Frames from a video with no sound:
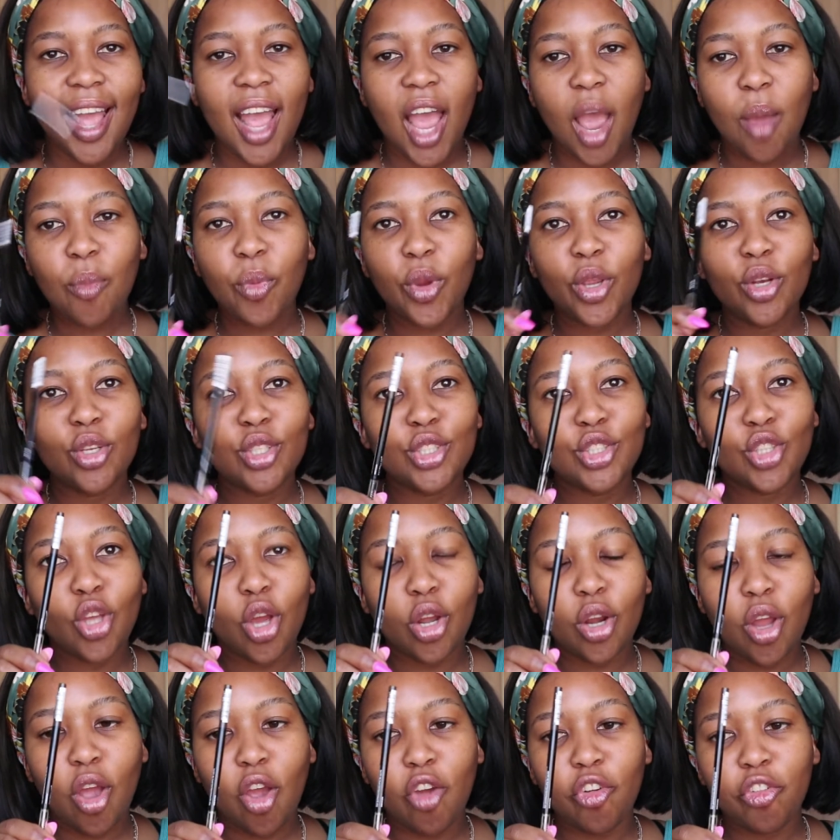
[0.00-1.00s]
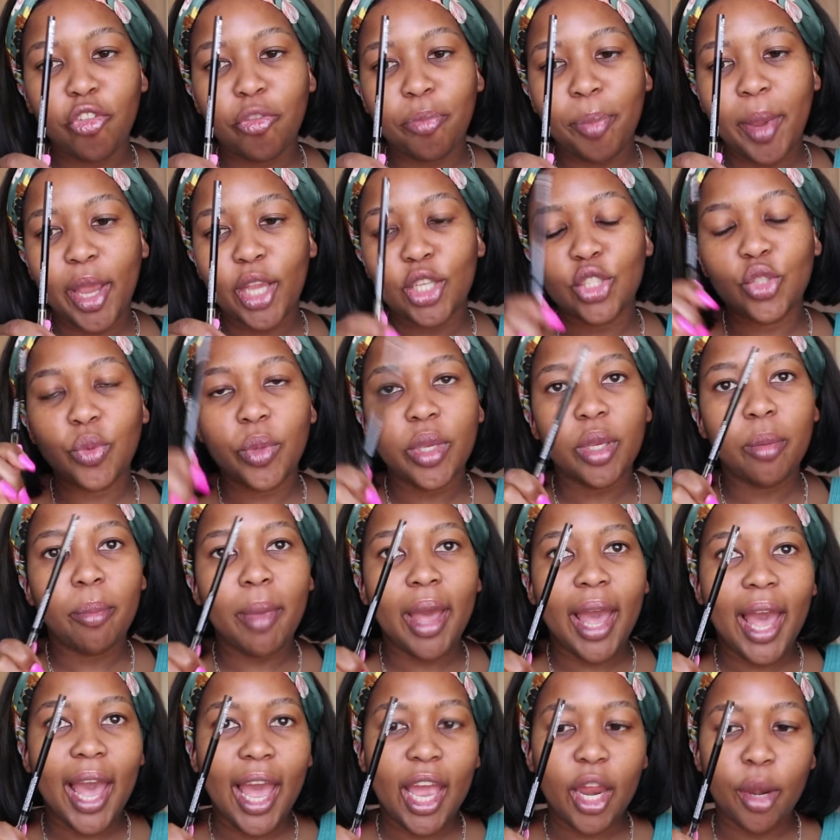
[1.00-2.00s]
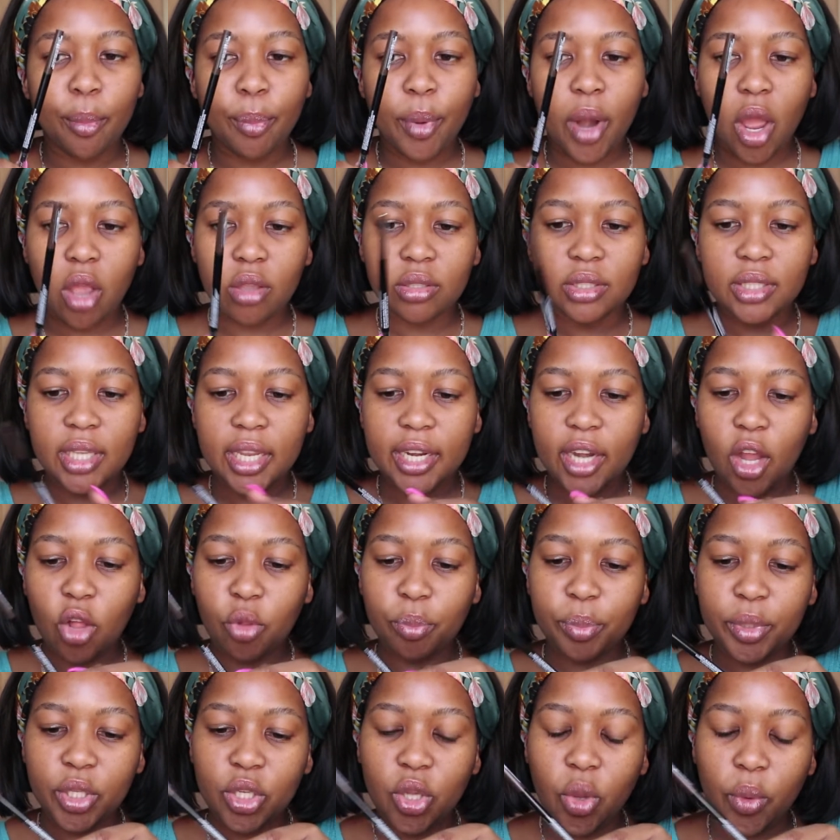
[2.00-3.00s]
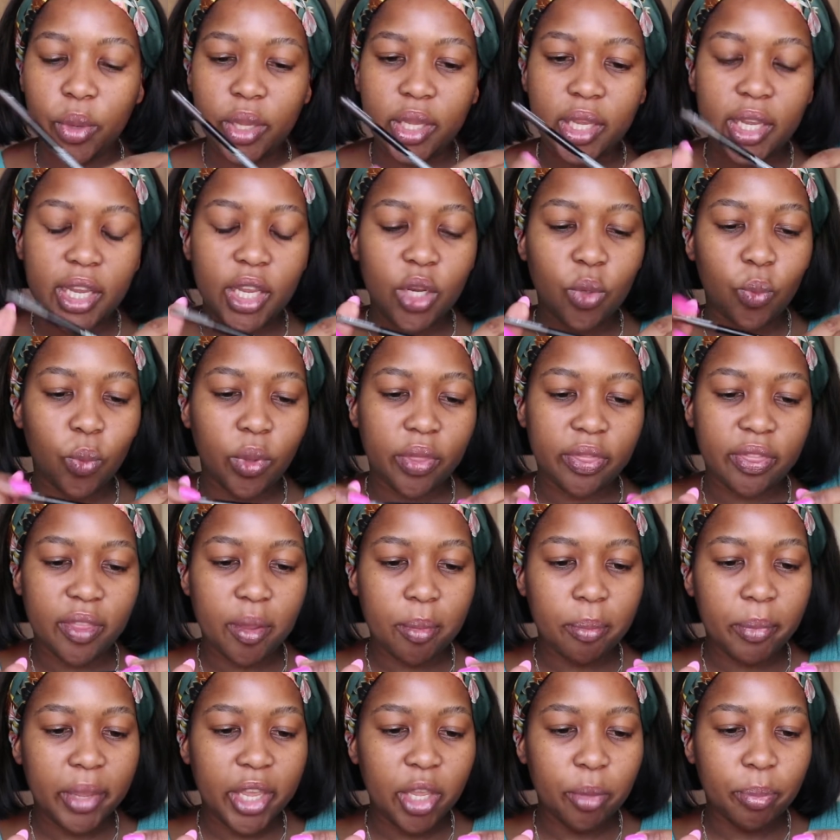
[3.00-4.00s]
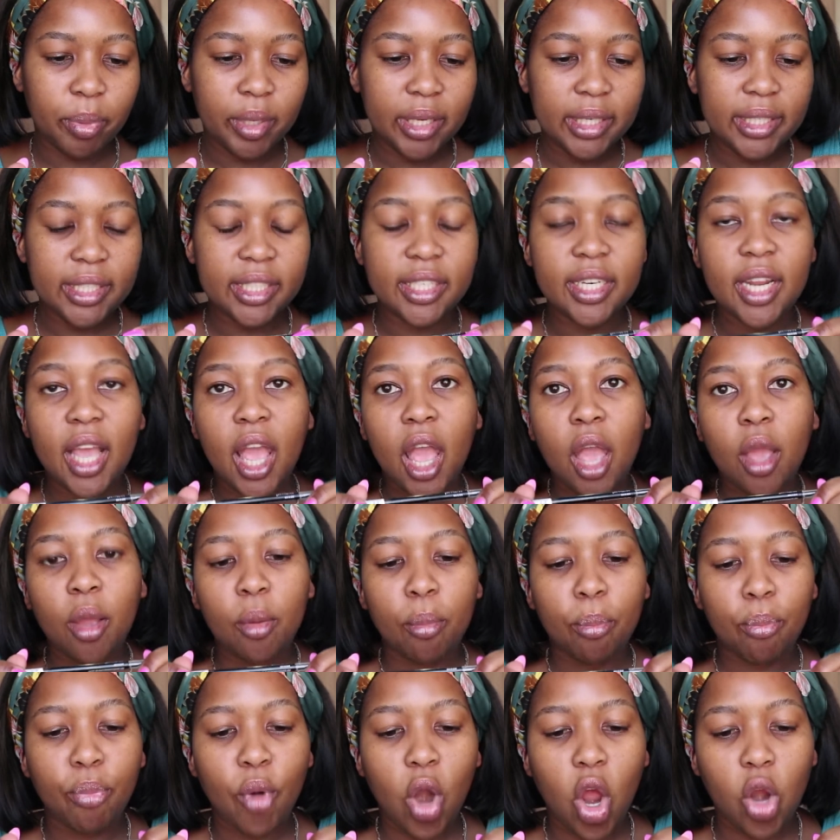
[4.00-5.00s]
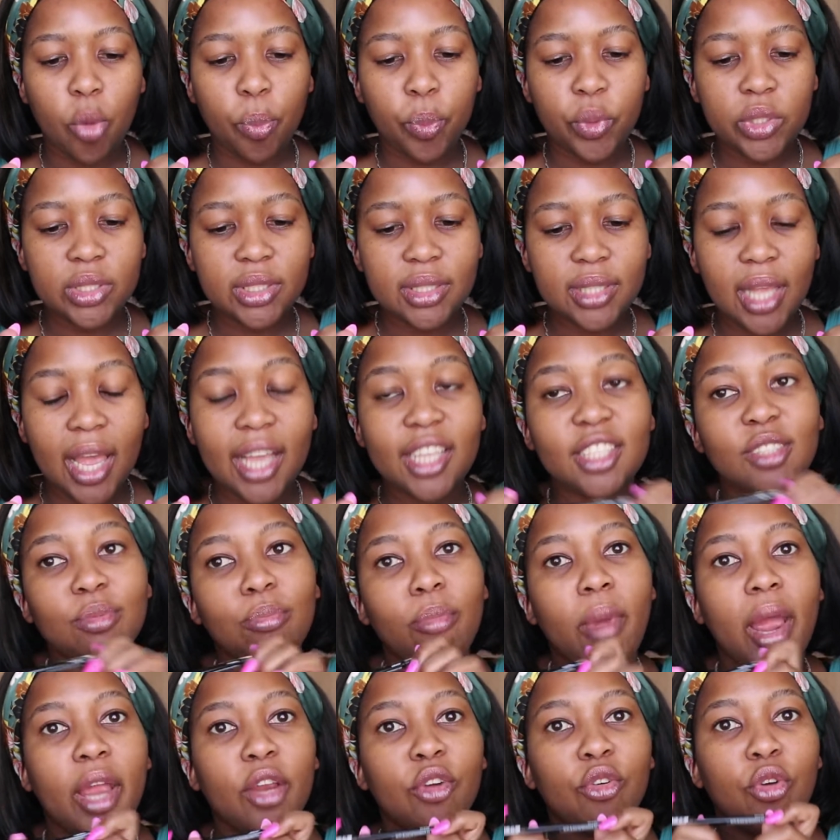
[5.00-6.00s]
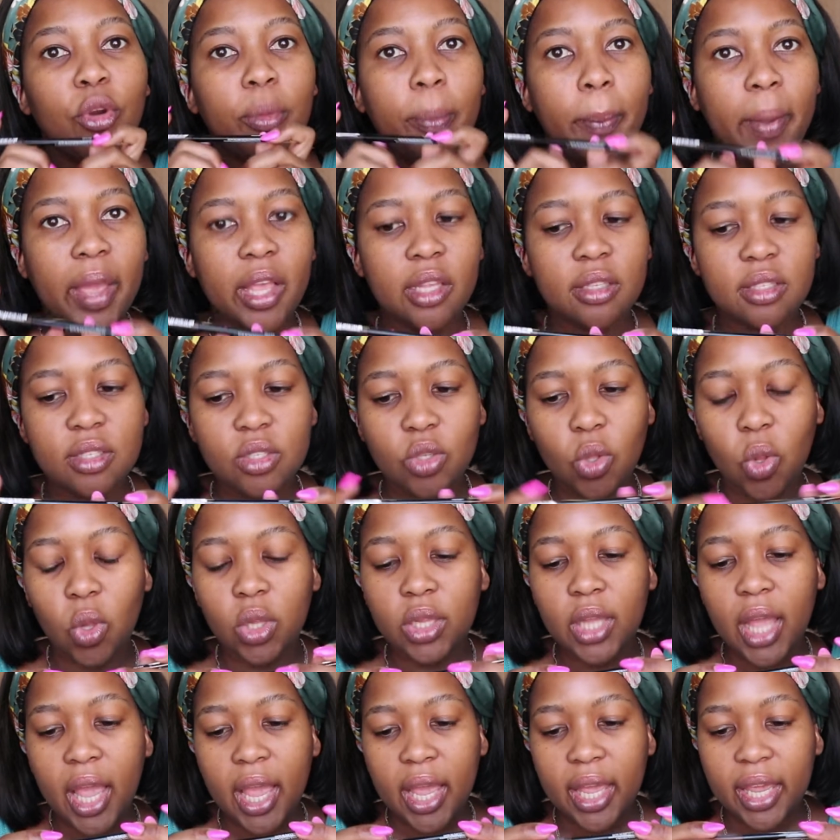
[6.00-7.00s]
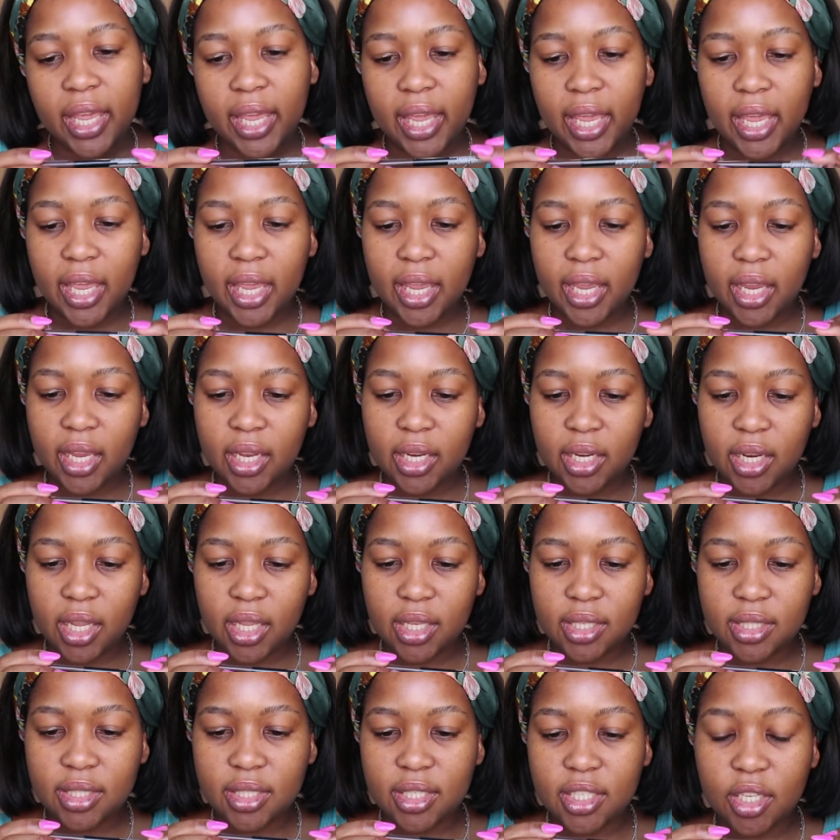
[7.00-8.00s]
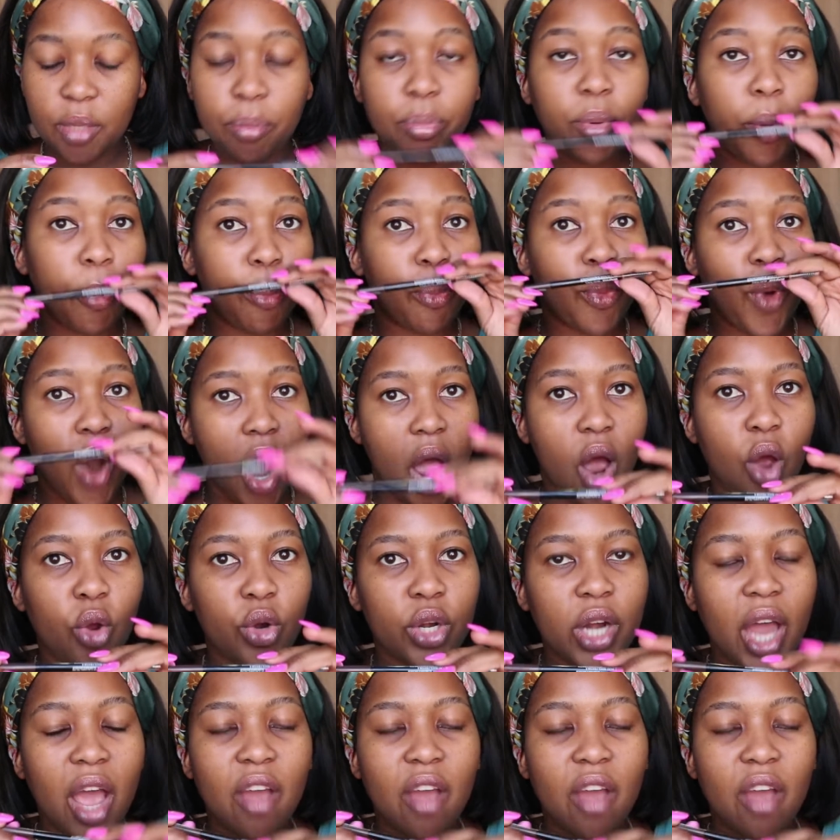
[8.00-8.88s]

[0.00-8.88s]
I'm going to start off by doing my eyebrows, and I'll be going in with the Maybelline Brow Precise Micro Pencil in deep brown.